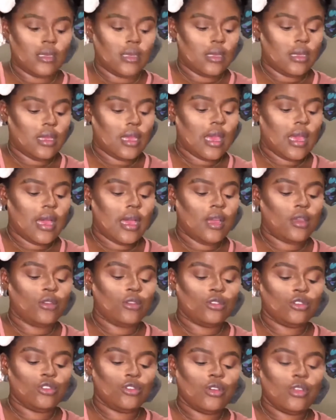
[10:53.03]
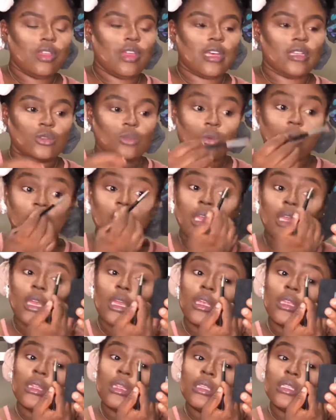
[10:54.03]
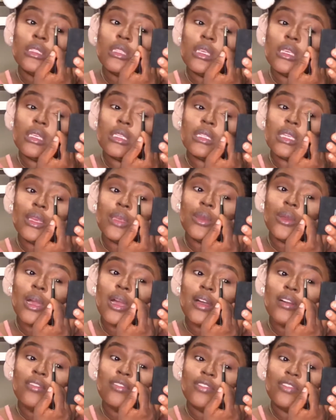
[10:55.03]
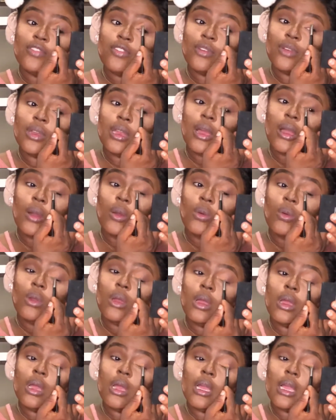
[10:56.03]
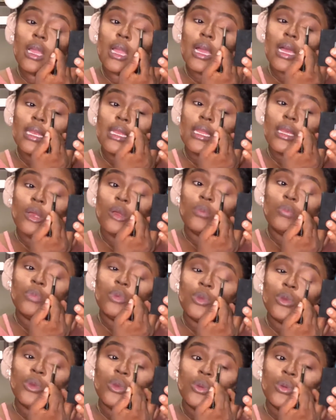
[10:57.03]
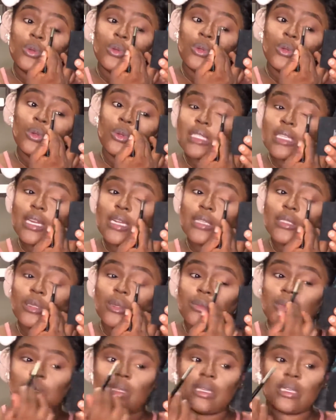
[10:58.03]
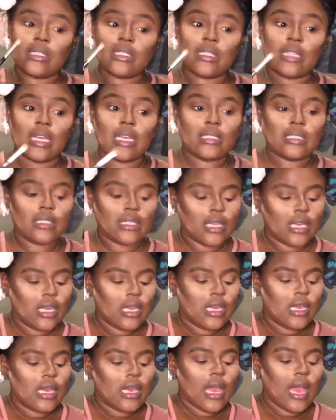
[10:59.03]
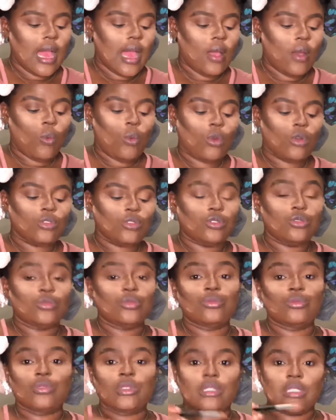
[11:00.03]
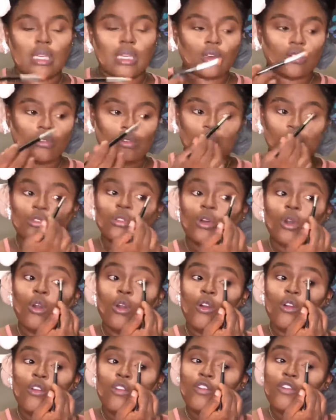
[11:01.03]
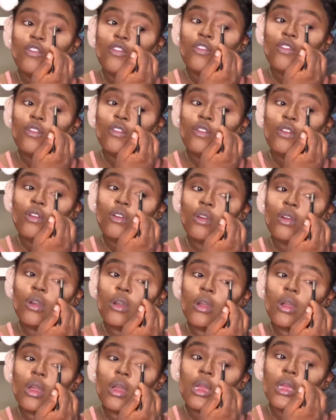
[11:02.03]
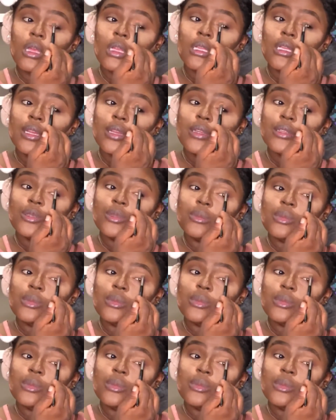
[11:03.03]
and you're sure that okay, these things that you have for now can help you, there are some things that I want you to take note of. There are some